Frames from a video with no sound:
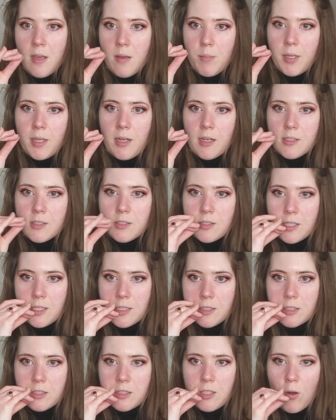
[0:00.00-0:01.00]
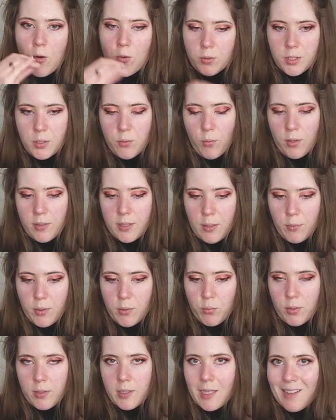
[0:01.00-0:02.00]
Because it's the only one that we
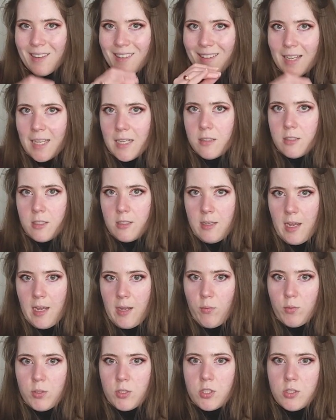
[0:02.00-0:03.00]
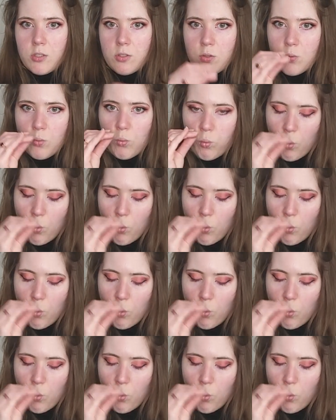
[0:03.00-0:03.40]
really need today, which is,